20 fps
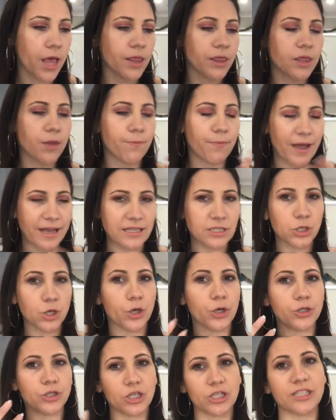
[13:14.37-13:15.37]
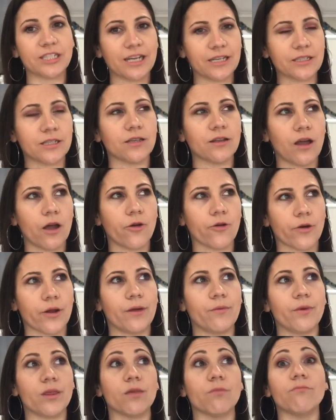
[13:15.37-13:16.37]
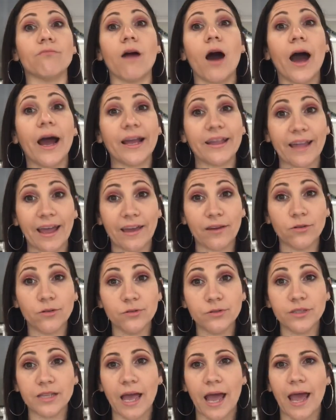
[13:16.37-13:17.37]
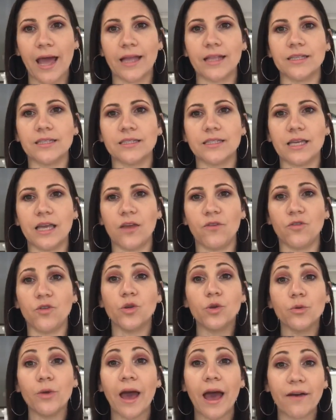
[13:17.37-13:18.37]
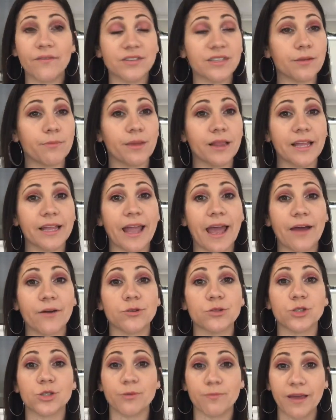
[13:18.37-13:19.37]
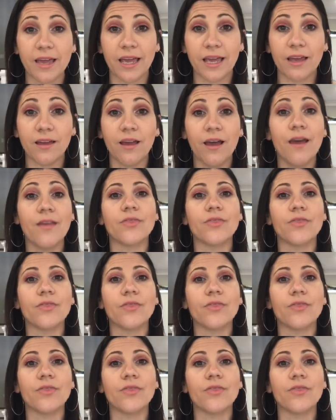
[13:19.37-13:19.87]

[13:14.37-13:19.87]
The base coat just doesn't agree with my nails, and if you have similar nails to me,